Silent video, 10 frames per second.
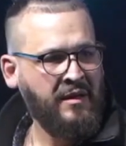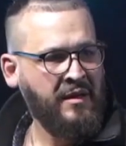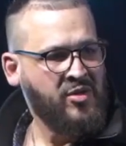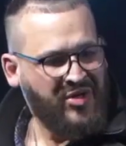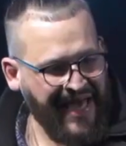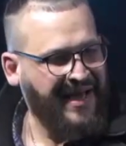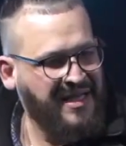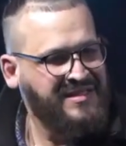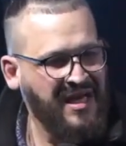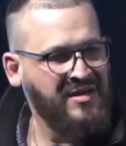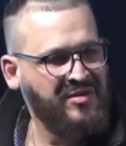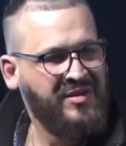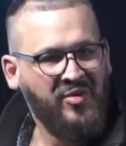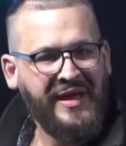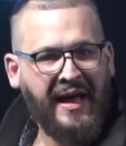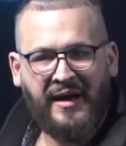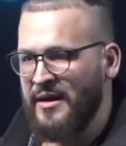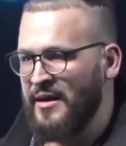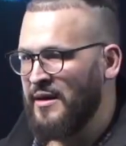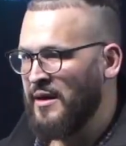You can't continue to do that.
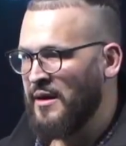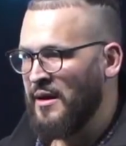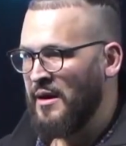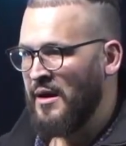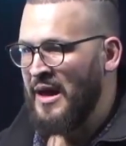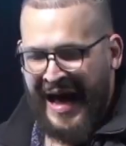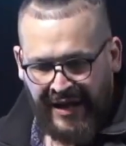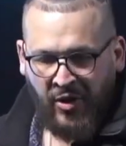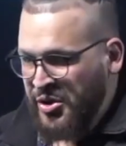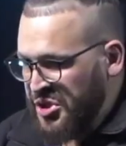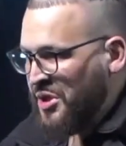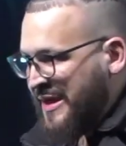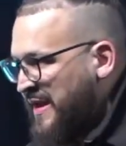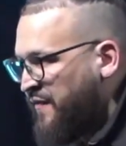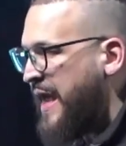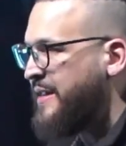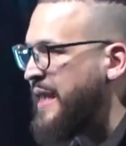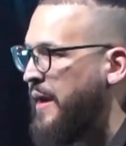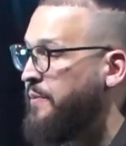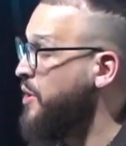How long are you going to live like
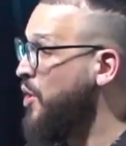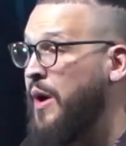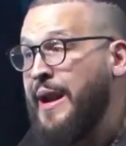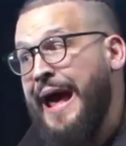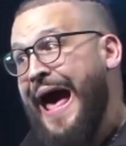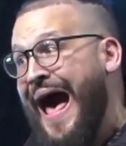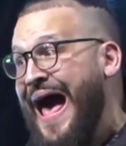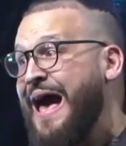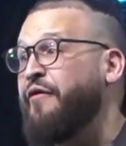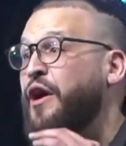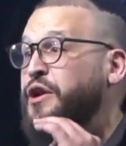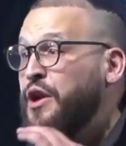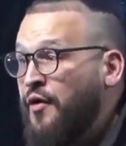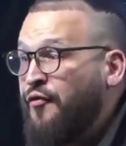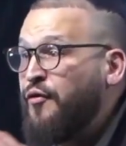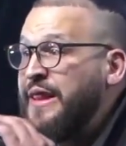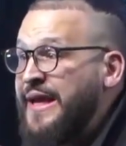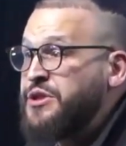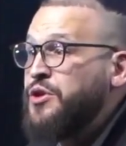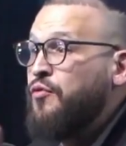that? But you know what? I have enough
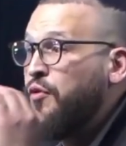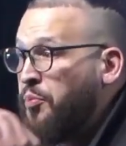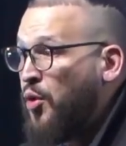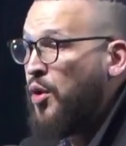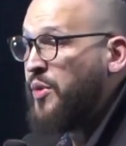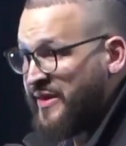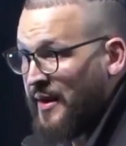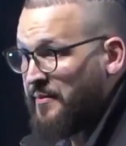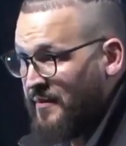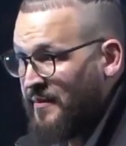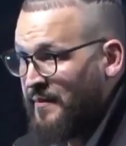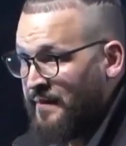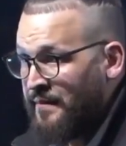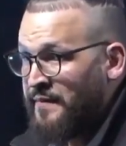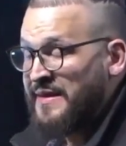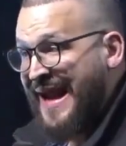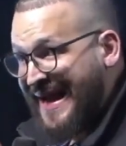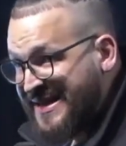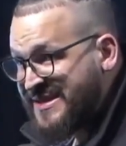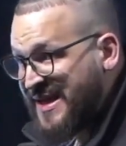relational rapport with them that I
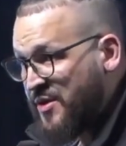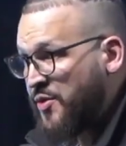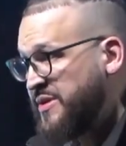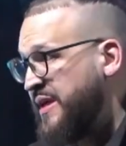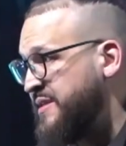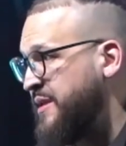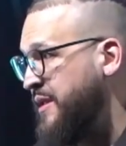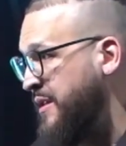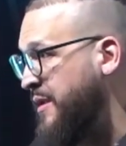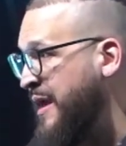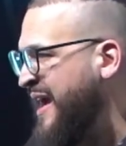can say those things in.